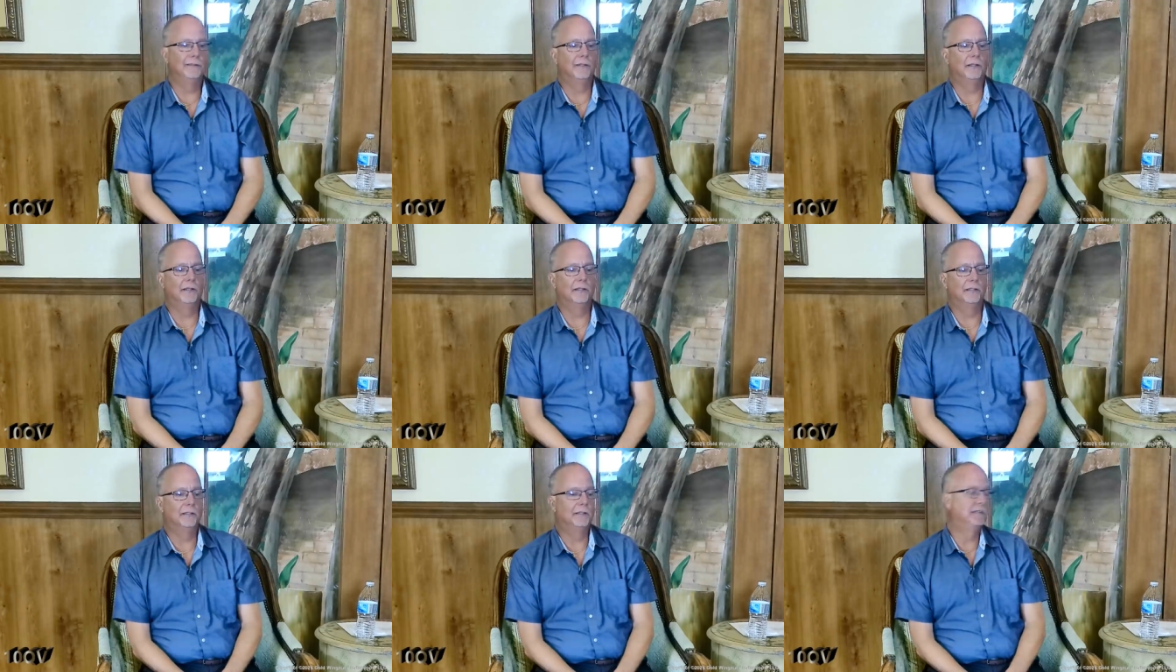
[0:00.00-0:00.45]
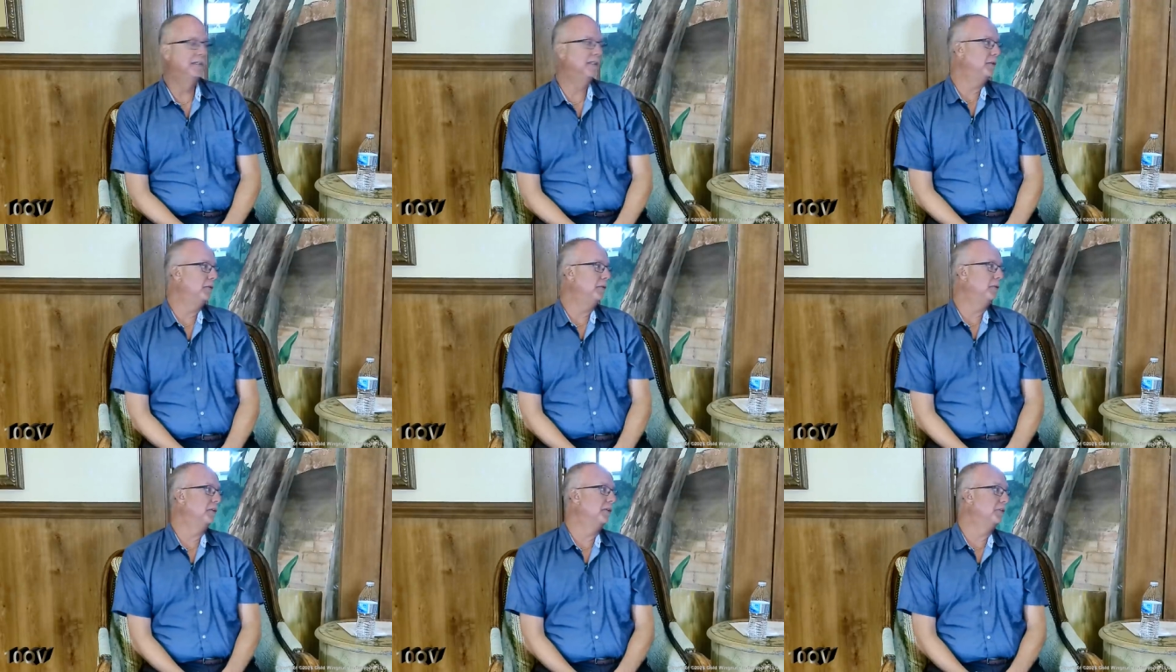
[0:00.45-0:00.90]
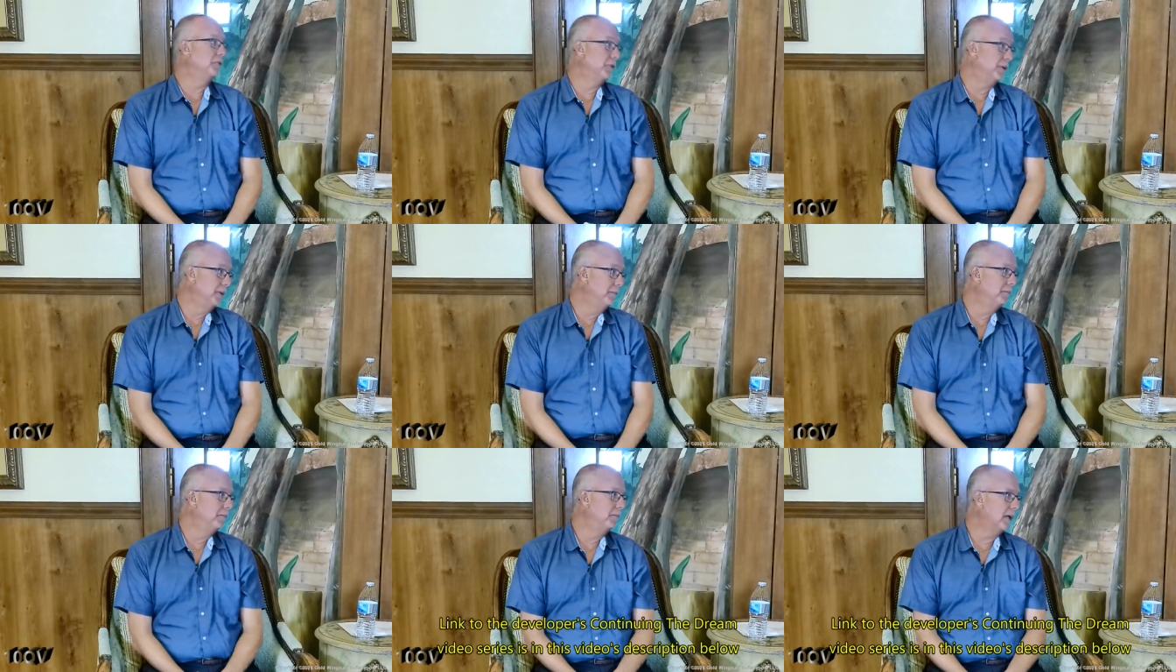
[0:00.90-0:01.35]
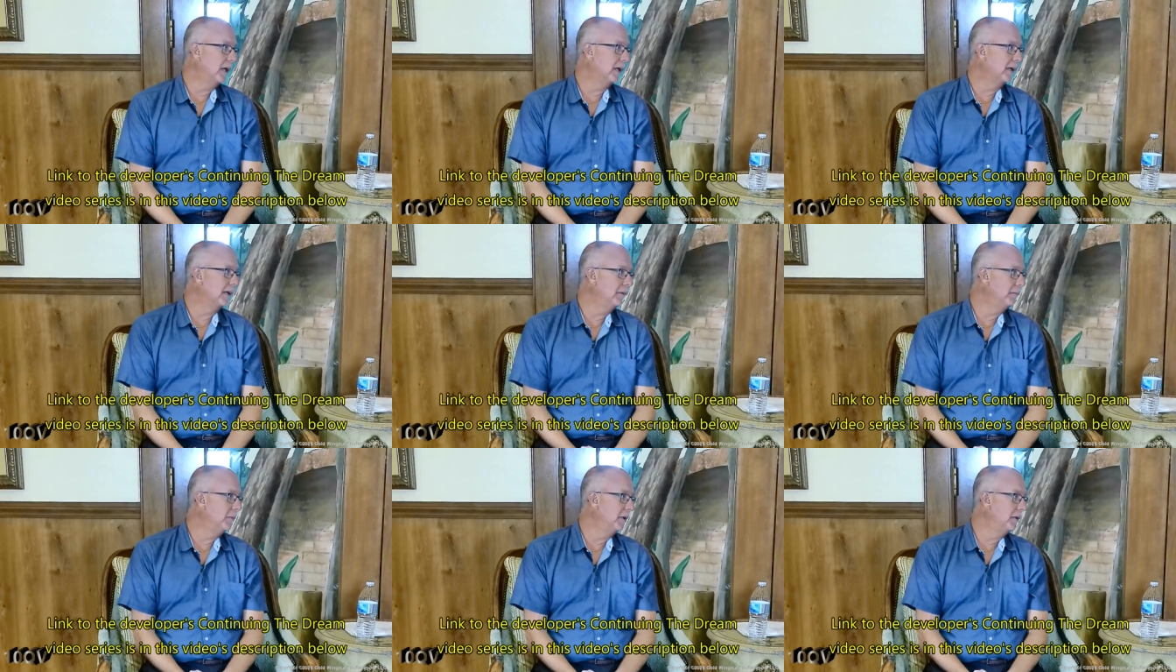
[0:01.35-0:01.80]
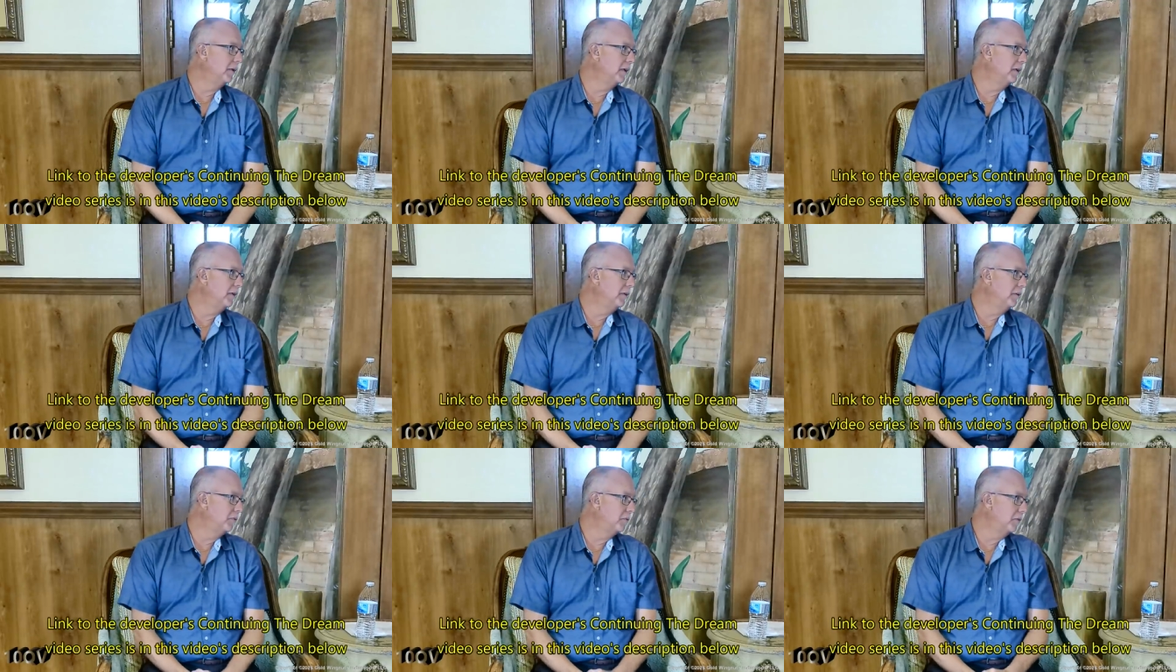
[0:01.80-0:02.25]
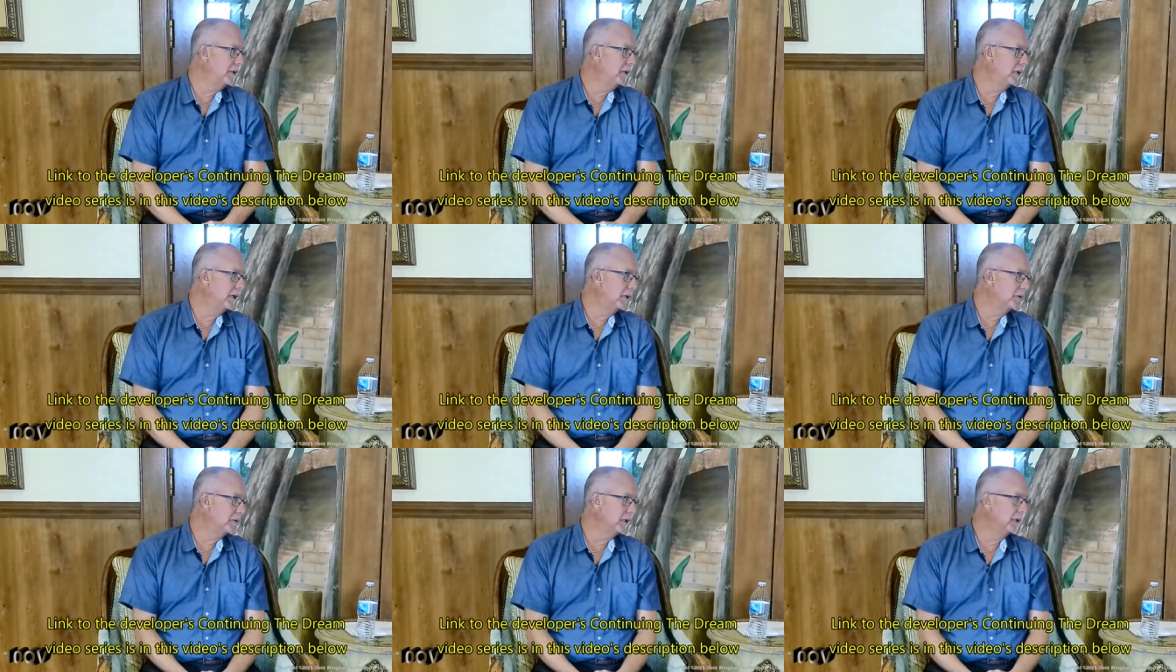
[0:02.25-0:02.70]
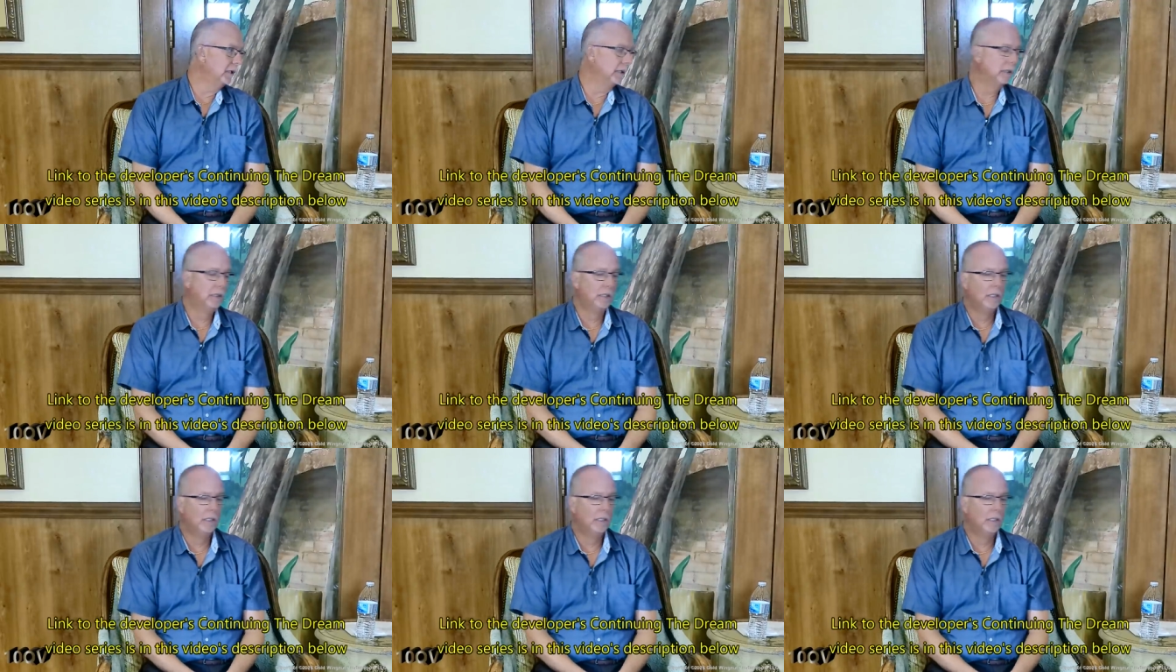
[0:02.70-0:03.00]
the Continuing the Dream document that you've seen out there.